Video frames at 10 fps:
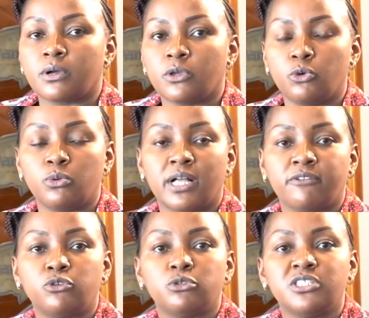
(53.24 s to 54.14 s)
You will
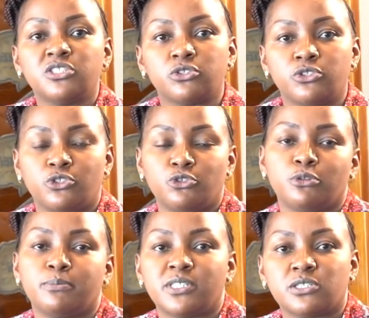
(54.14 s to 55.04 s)
have noticed on your
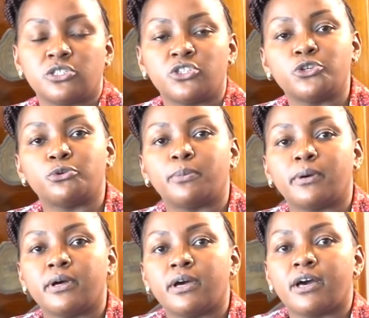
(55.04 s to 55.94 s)
toothpaste tube
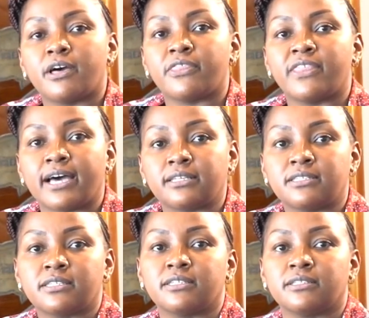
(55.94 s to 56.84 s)

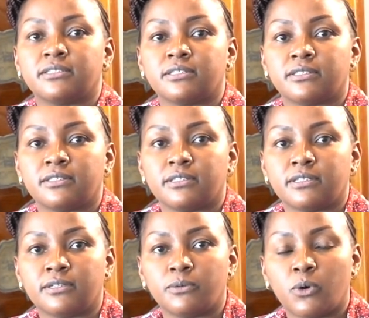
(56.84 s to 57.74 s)
that
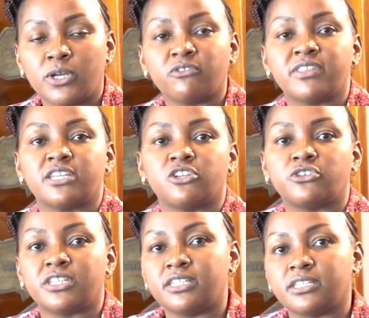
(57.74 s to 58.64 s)
one of the
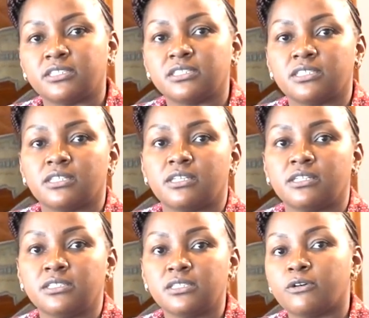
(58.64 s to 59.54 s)
ingredients
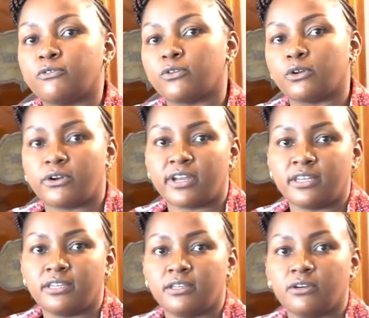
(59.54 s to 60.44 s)
is fluoride,
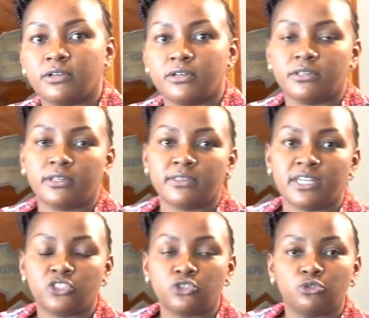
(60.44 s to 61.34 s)
that your